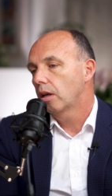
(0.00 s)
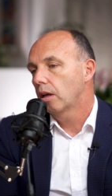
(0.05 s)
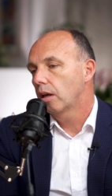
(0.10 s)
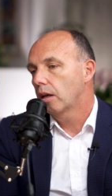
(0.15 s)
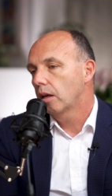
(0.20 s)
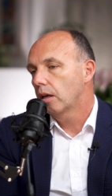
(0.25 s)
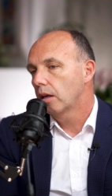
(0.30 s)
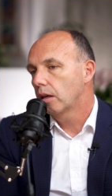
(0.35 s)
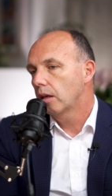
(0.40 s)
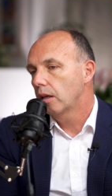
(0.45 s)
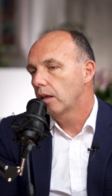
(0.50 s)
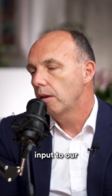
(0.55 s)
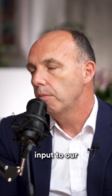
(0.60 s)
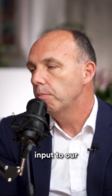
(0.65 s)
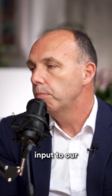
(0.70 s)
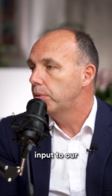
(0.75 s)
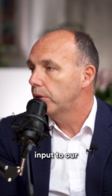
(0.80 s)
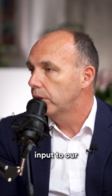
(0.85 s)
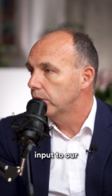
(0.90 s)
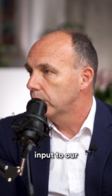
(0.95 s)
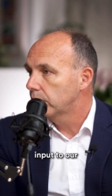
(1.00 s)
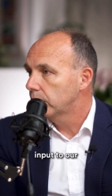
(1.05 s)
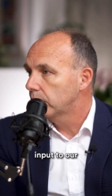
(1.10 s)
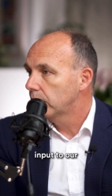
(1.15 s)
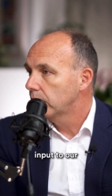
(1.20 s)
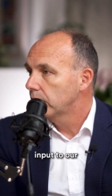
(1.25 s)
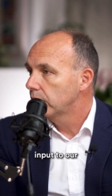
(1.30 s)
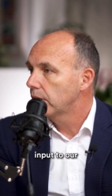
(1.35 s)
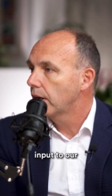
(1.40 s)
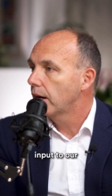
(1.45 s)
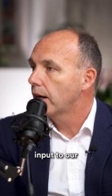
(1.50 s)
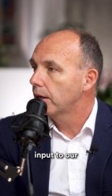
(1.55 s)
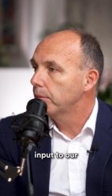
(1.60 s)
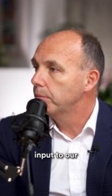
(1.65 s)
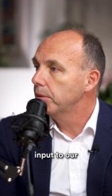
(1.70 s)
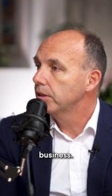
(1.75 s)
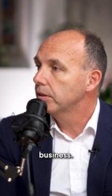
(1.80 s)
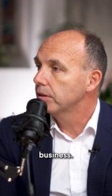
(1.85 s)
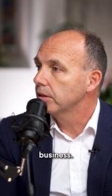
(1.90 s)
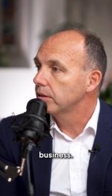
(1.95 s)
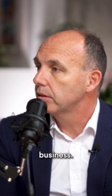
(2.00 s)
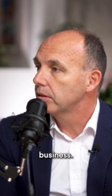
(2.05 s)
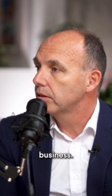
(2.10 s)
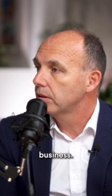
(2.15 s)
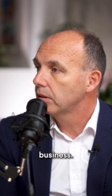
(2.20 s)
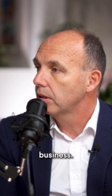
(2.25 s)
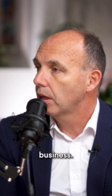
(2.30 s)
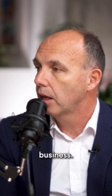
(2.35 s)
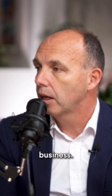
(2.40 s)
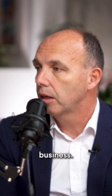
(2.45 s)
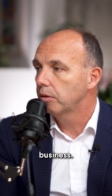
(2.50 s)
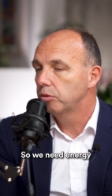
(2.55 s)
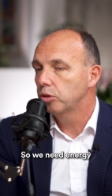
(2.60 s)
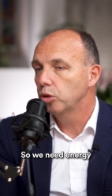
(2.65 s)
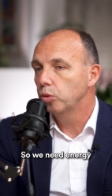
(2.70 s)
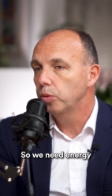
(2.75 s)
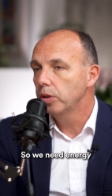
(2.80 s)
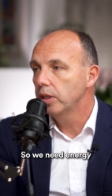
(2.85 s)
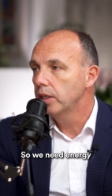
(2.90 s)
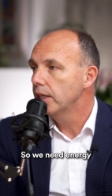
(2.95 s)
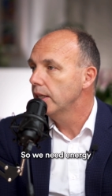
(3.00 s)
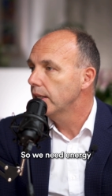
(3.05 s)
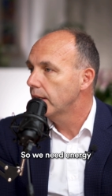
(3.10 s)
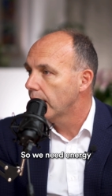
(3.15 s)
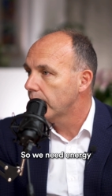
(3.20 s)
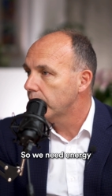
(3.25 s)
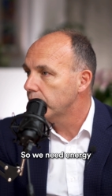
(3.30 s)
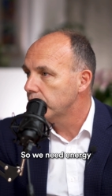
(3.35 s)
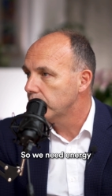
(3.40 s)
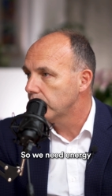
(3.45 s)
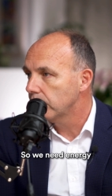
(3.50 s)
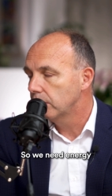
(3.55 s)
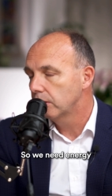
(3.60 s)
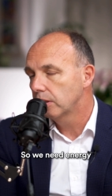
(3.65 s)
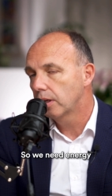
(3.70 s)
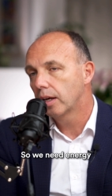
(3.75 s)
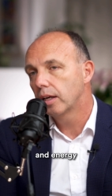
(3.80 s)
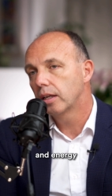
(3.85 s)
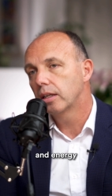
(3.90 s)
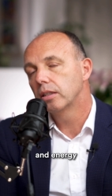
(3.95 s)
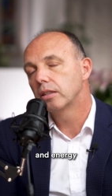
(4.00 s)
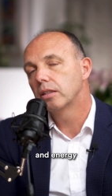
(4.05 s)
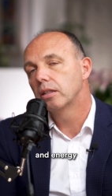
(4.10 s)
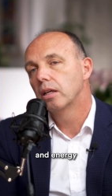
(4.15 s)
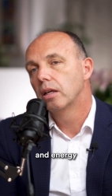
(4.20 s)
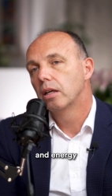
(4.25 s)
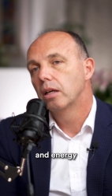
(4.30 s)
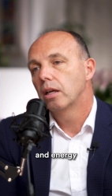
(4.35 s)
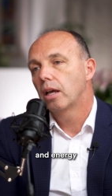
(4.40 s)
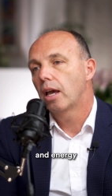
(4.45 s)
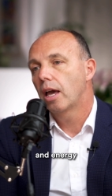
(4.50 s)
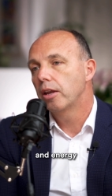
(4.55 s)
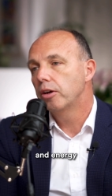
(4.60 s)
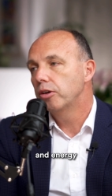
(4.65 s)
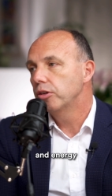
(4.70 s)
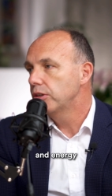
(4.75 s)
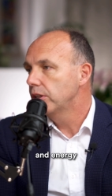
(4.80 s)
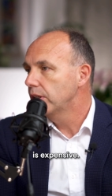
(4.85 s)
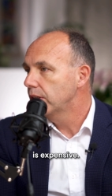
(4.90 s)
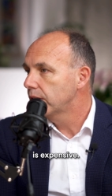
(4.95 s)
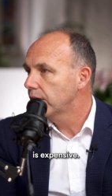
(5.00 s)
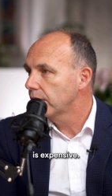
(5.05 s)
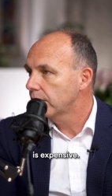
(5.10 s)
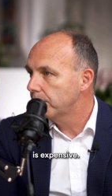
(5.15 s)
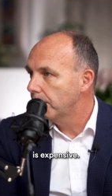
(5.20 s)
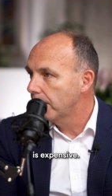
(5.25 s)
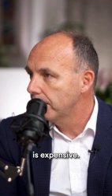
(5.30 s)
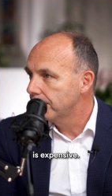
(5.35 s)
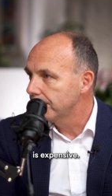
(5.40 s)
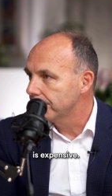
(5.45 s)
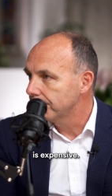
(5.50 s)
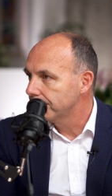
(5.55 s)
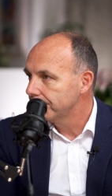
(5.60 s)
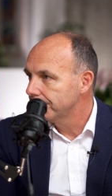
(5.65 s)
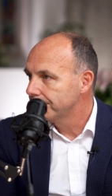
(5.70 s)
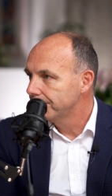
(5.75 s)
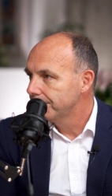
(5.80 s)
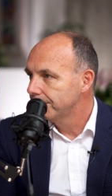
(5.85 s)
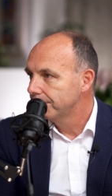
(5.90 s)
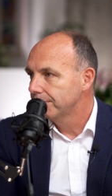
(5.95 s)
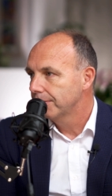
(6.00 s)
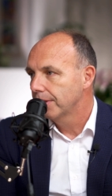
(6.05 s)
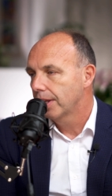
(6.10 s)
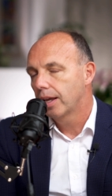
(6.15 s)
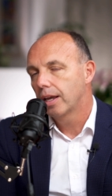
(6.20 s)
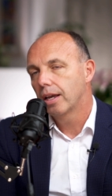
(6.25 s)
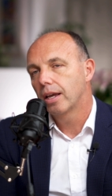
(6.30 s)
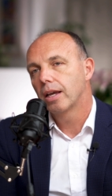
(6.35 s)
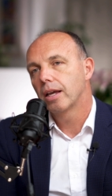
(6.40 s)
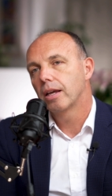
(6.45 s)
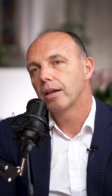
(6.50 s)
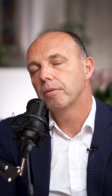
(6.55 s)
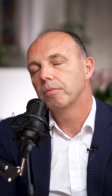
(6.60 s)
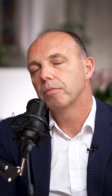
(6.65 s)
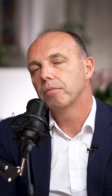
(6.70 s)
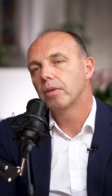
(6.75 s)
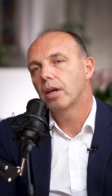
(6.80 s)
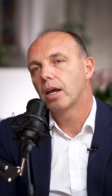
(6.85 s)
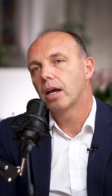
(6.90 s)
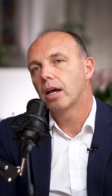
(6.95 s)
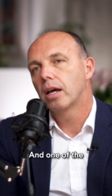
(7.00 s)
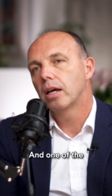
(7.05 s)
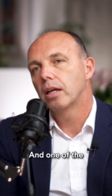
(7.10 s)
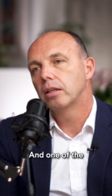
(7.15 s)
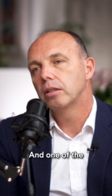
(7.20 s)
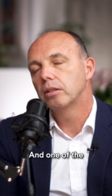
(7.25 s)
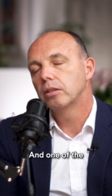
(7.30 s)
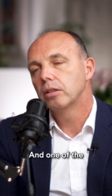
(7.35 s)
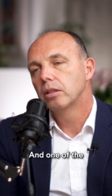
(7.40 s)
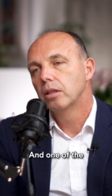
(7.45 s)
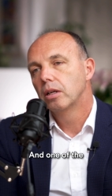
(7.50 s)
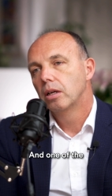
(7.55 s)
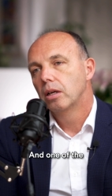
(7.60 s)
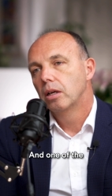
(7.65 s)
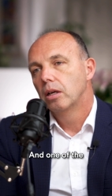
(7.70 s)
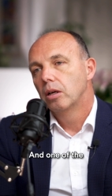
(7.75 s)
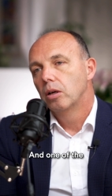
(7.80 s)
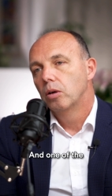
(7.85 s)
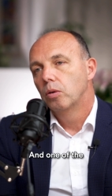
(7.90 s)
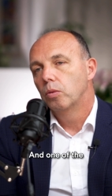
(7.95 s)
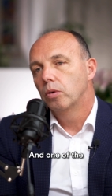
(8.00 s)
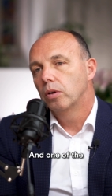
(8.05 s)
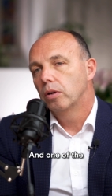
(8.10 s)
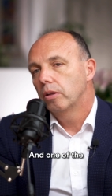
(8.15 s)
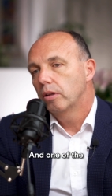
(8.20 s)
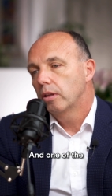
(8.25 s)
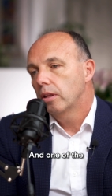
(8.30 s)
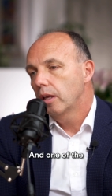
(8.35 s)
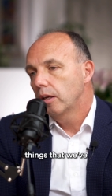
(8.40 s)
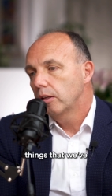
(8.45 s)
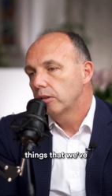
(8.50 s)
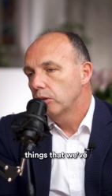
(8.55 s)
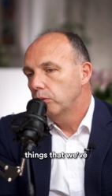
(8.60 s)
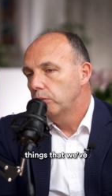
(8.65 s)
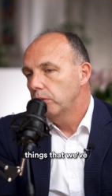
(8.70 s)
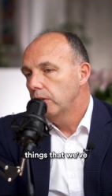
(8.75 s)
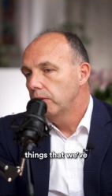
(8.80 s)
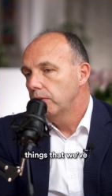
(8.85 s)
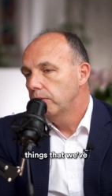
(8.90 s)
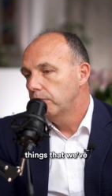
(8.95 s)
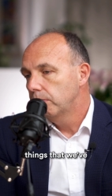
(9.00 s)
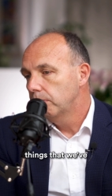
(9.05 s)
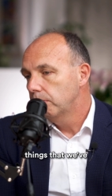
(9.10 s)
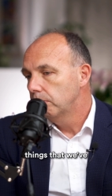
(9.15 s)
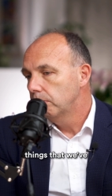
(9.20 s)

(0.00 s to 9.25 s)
uh, input or to our business. Uh, so we need energy, and energy is expensive. Um, and one of the things that we've